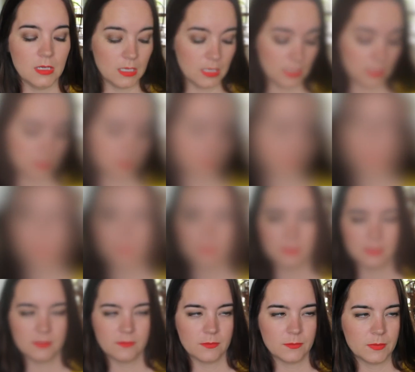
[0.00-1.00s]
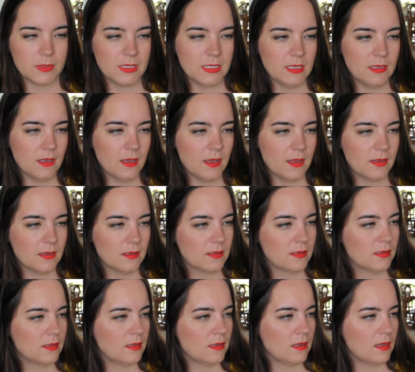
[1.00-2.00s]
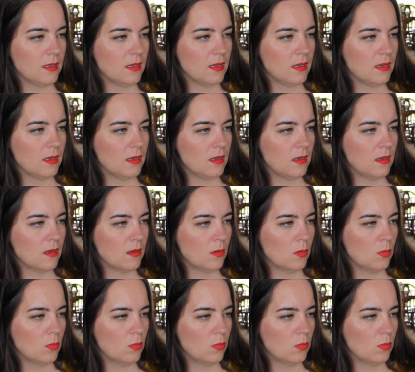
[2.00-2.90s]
ease of Next is from Stila, and this is the